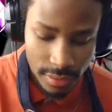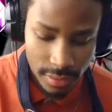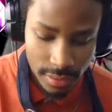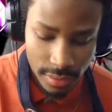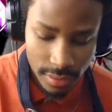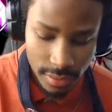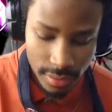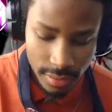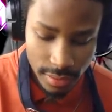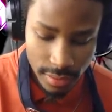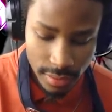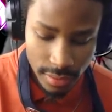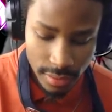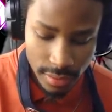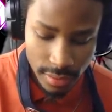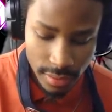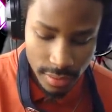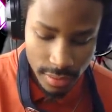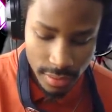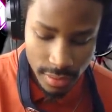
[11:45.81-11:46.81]

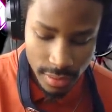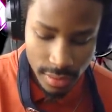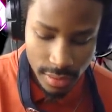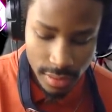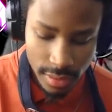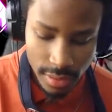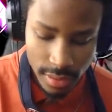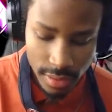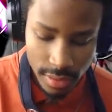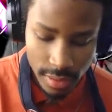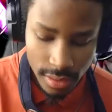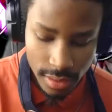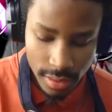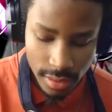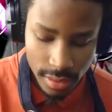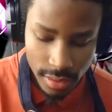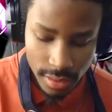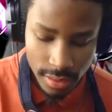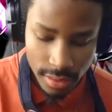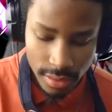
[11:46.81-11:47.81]

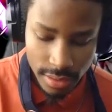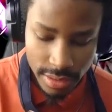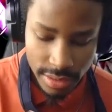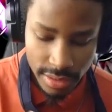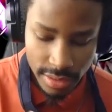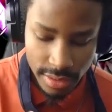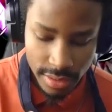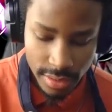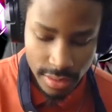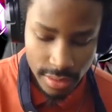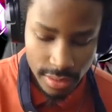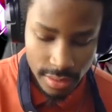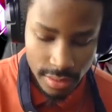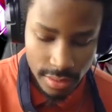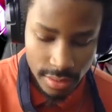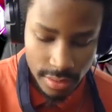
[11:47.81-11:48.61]
Nothing is said.